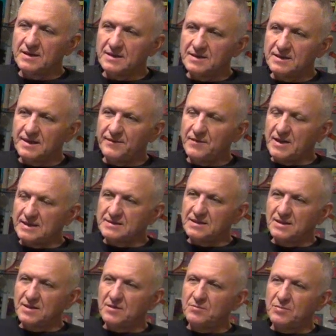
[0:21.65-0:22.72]
and even as a
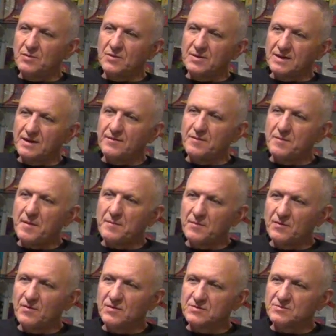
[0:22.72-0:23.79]
little boy, I
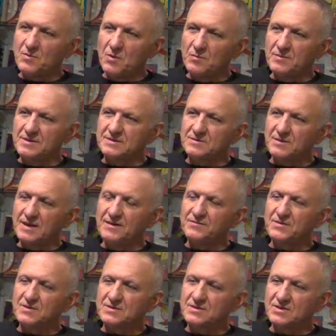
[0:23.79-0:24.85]
remember those moments when I
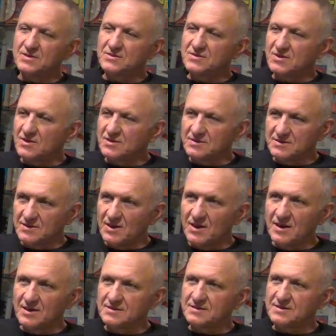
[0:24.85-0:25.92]
first heard certain
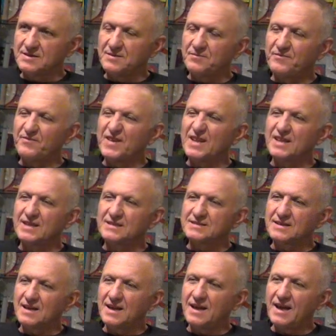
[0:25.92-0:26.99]
songs and the feelings
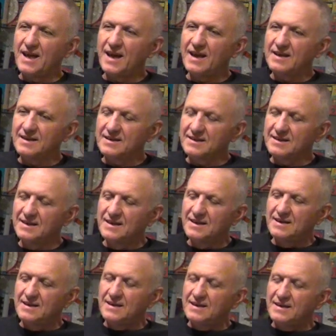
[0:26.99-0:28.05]
that I
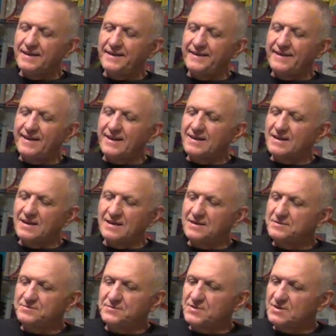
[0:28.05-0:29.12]
had, and
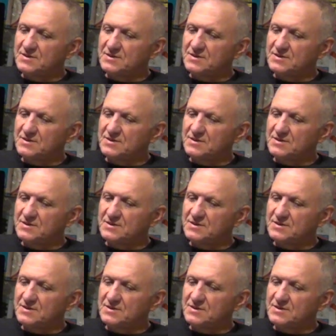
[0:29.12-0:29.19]
I've